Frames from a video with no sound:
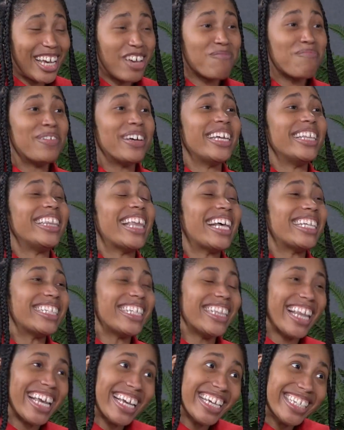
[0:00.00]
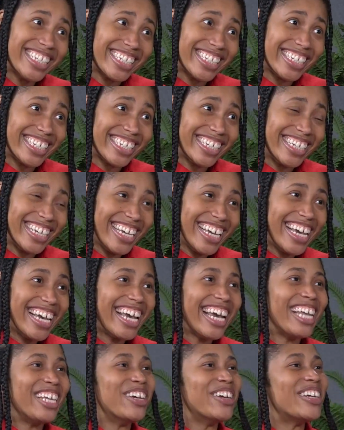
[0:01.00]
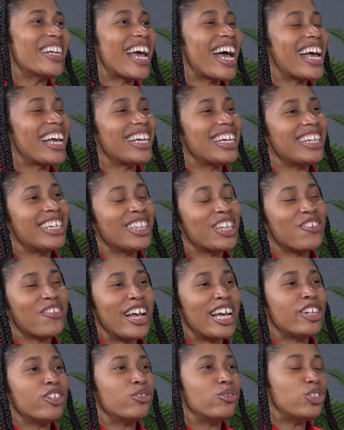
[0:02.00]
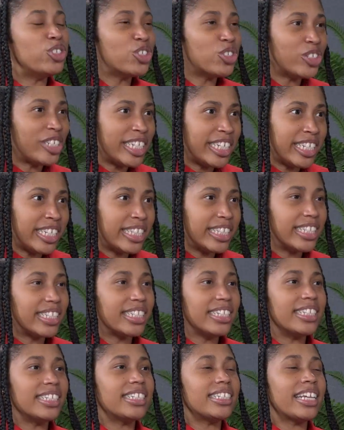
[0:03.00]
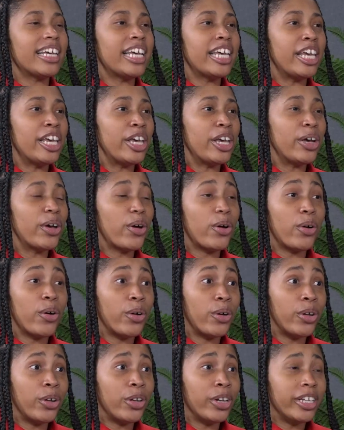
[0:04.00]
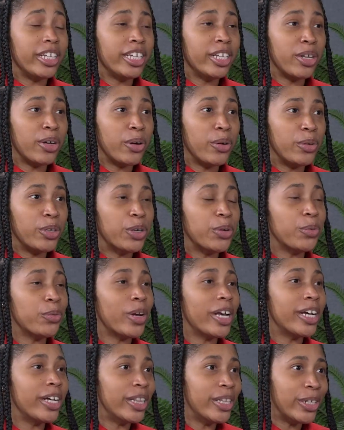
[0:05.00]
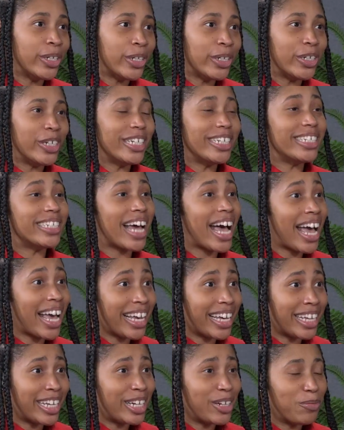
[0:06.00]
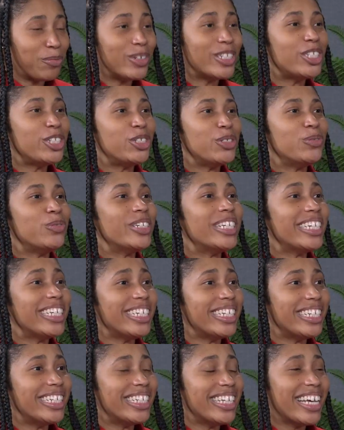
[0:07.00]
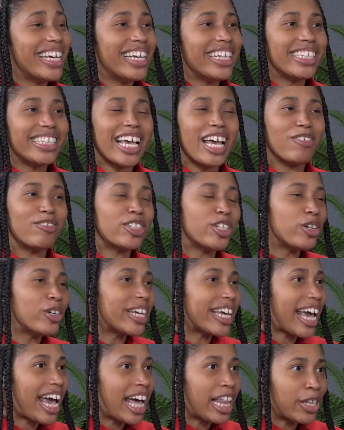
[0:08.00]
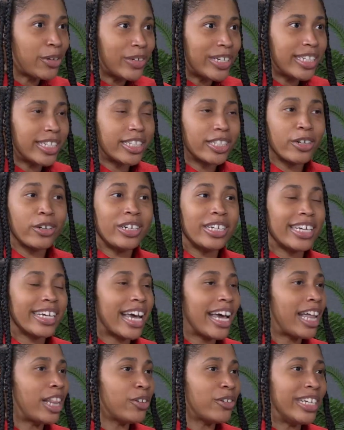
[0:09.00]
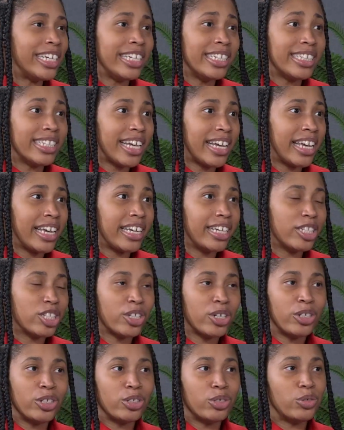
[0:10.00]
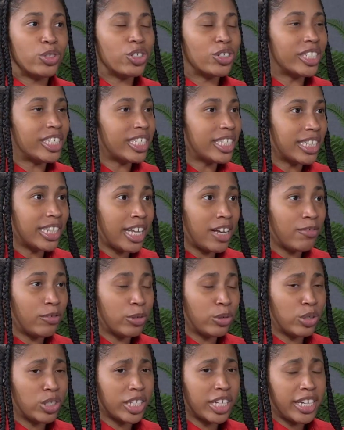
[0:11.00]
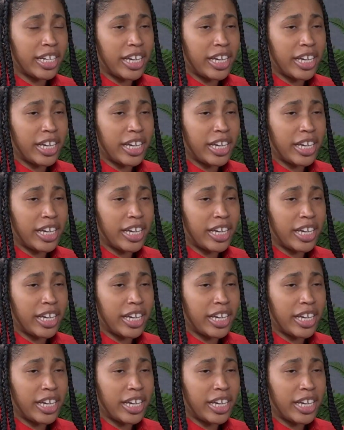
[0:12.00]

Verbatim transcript: but that's lazy. And you're not getting the right nutrients and staying on, you know, your regular diet, which you need to have certain calories, certain calorie intake, certain nutrition levels